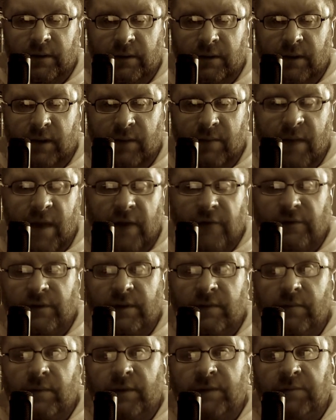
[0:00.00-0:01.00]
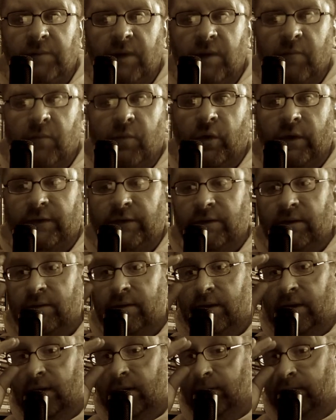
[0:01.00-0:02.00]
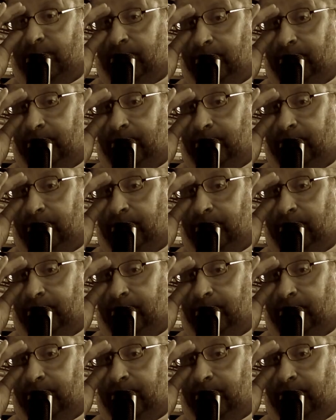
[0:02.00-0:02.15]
He imagined it must be a moisture thing.